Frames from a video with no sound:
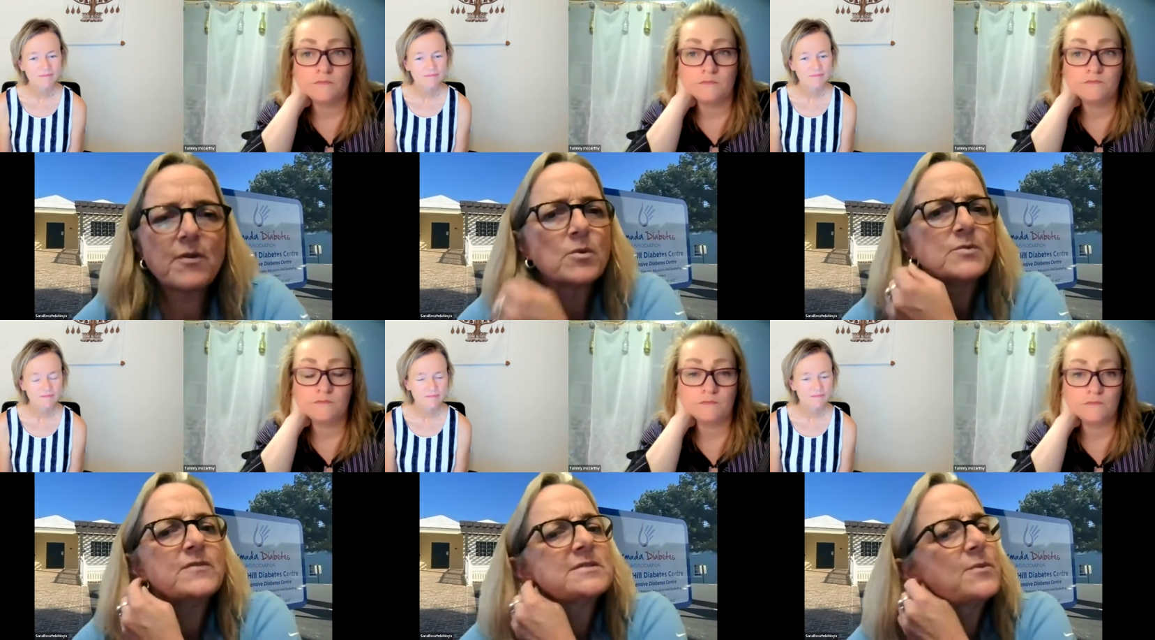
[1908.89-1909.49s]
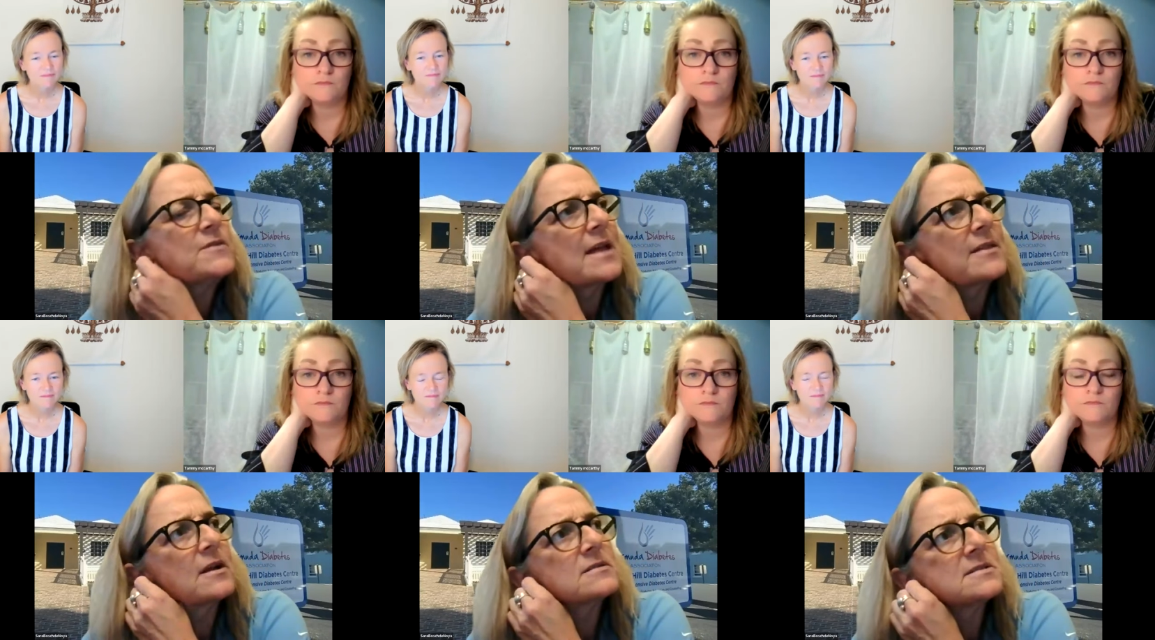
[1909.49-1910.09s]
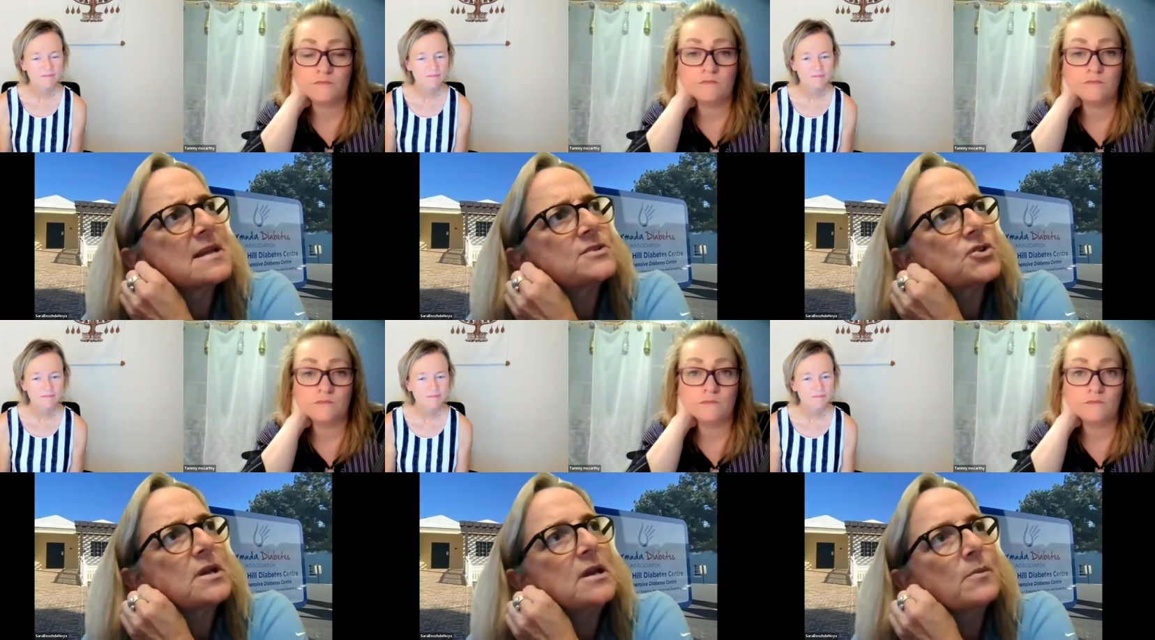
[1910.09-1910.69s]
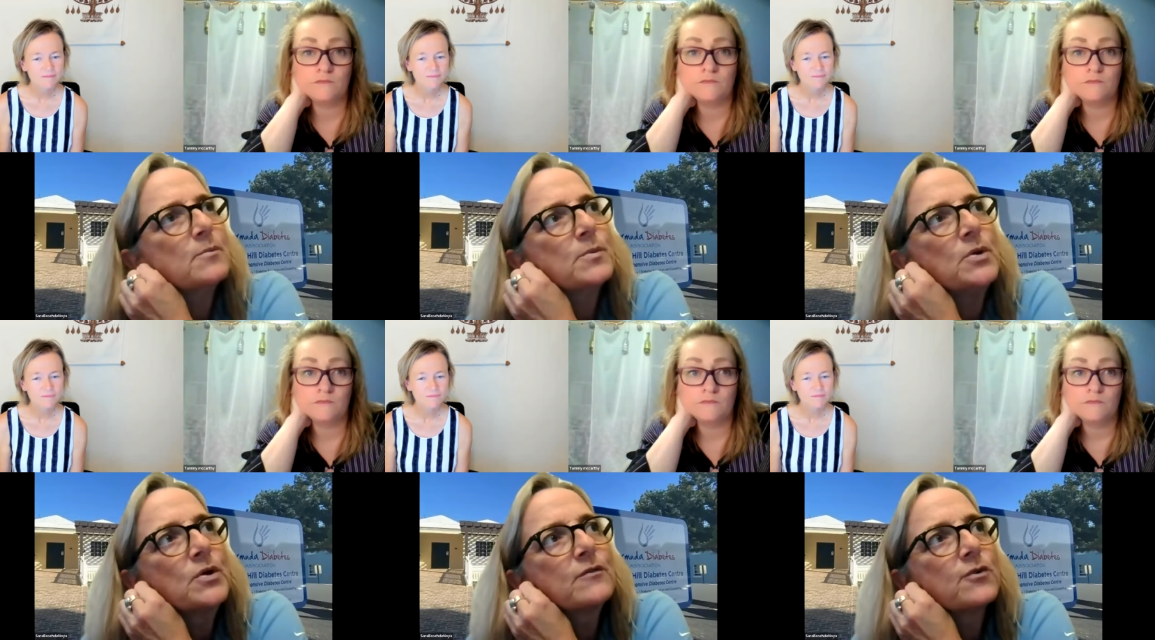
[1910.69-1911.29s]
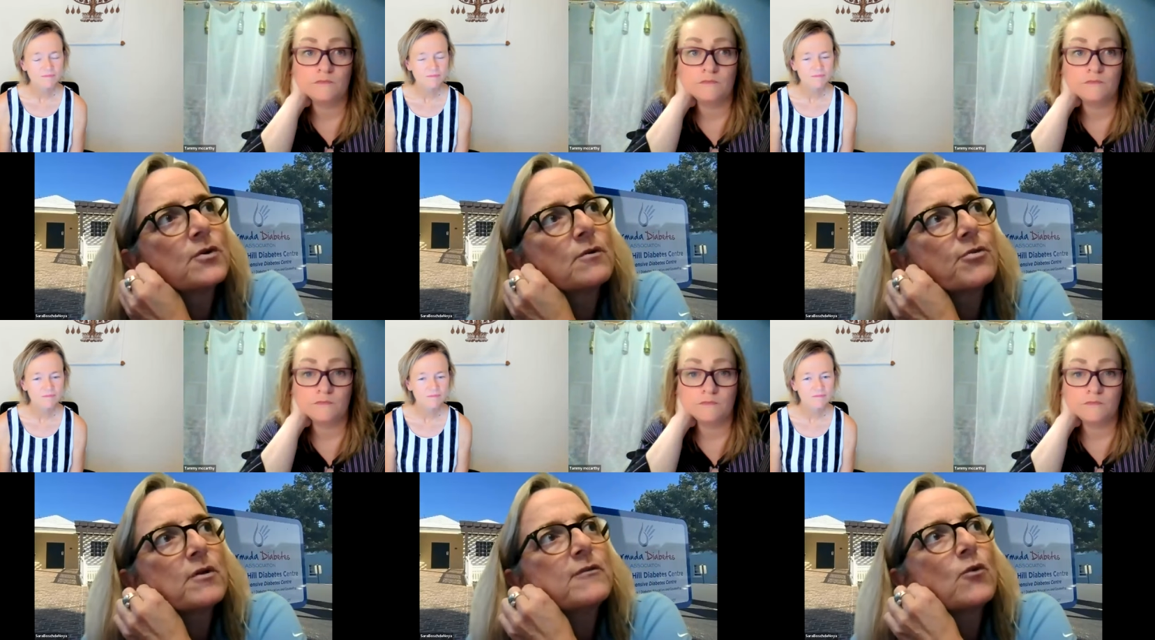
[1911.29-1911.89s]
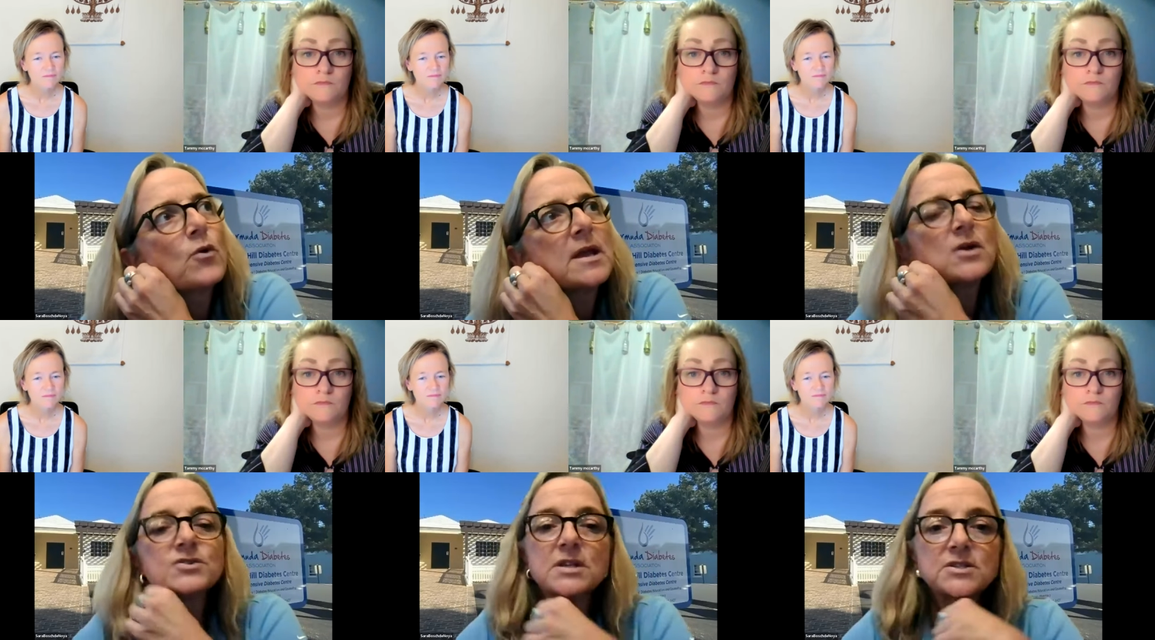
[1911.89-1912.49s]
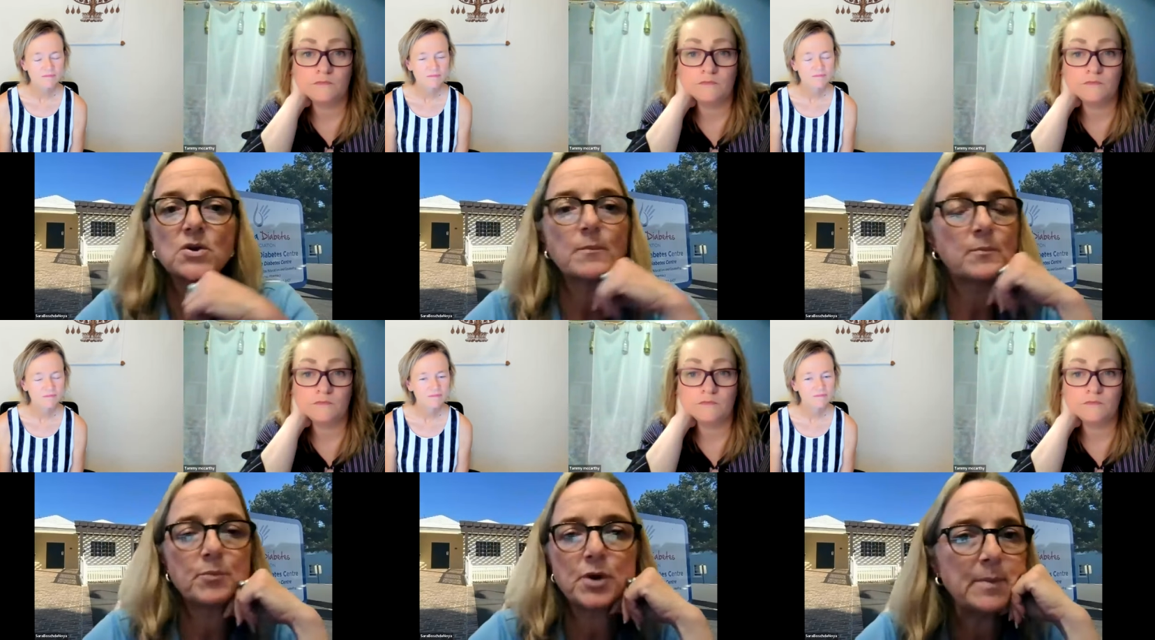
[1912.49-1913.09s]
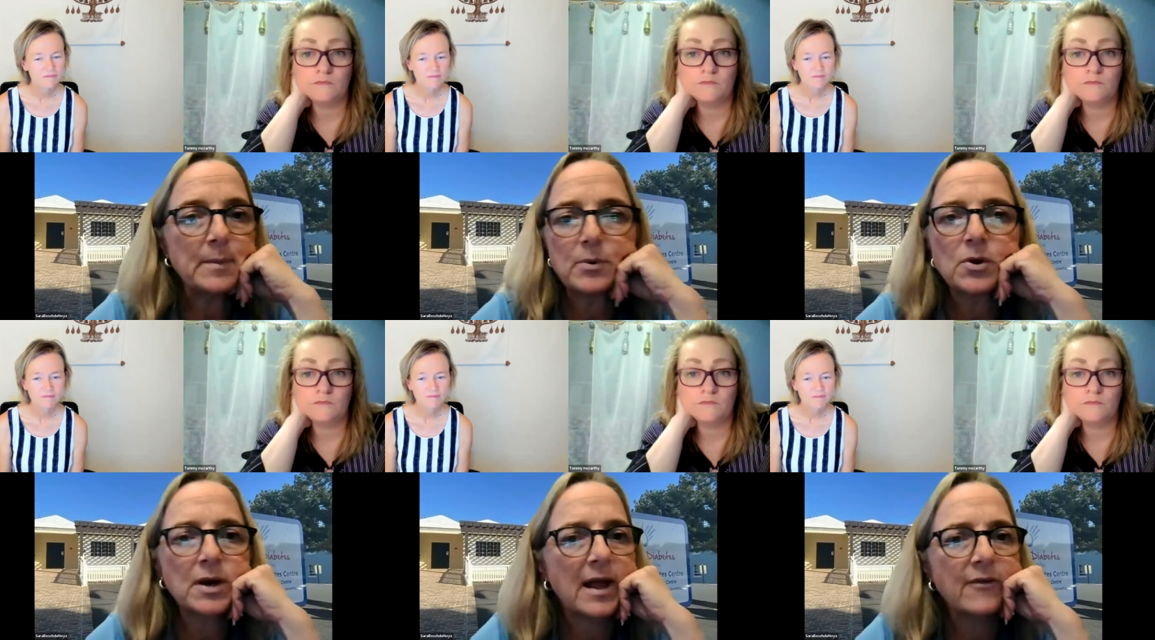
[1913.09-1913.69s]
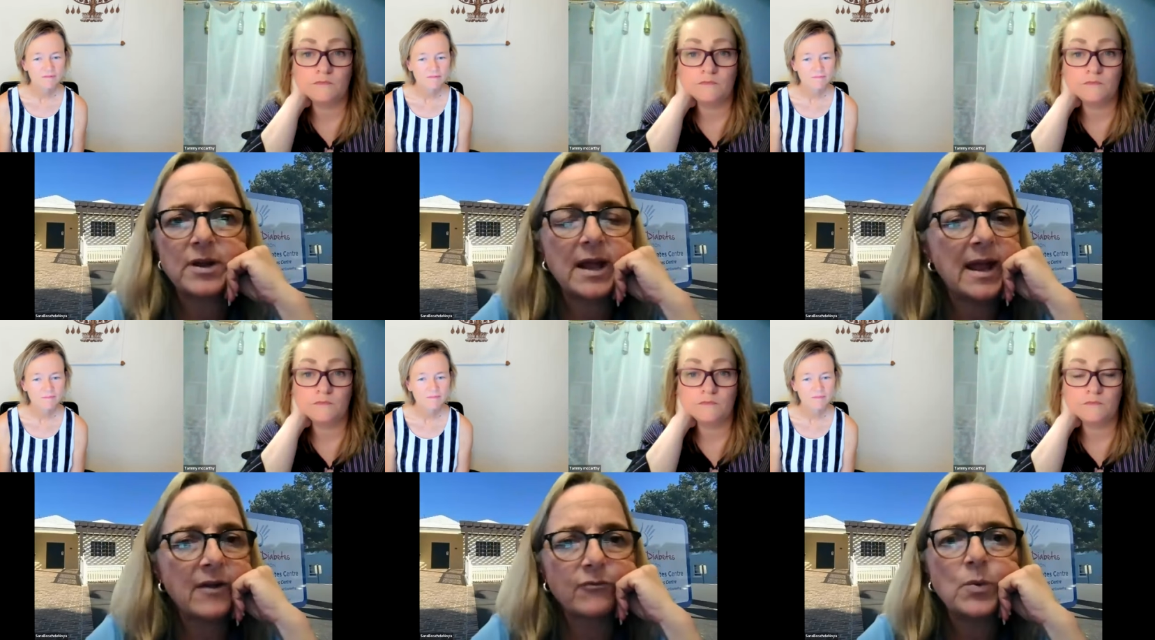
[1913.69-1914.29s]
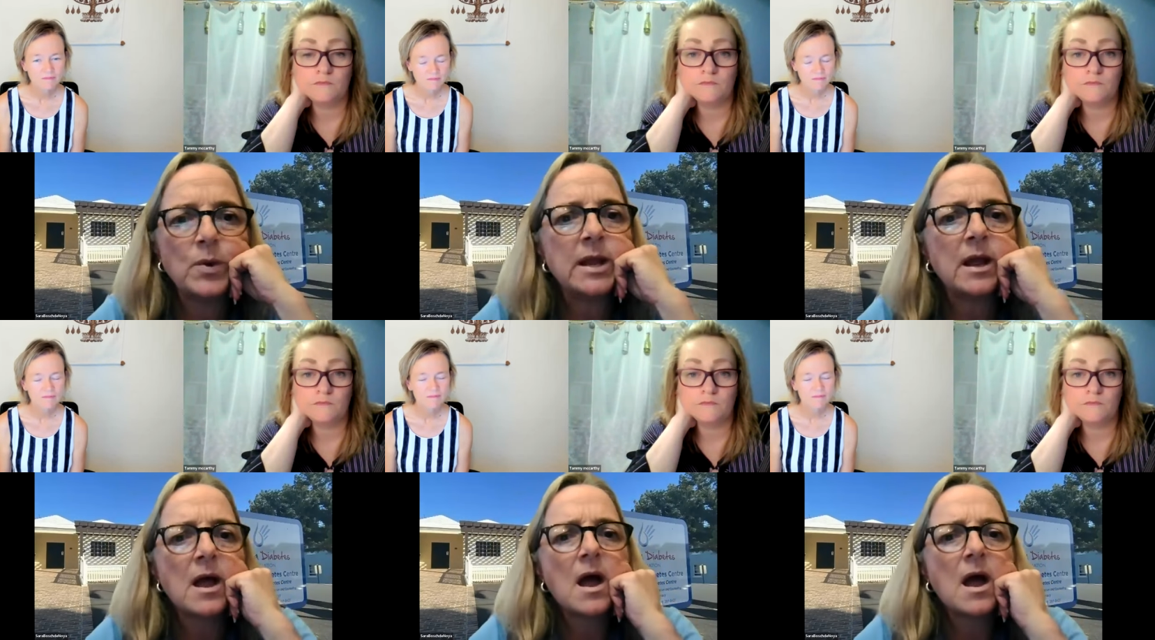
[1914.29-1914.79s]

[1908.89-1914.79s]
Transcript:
Speaker 1: We, have we've, had the sensor here in Bermuda for three, four years, and so I'm putting people on it every day, every week.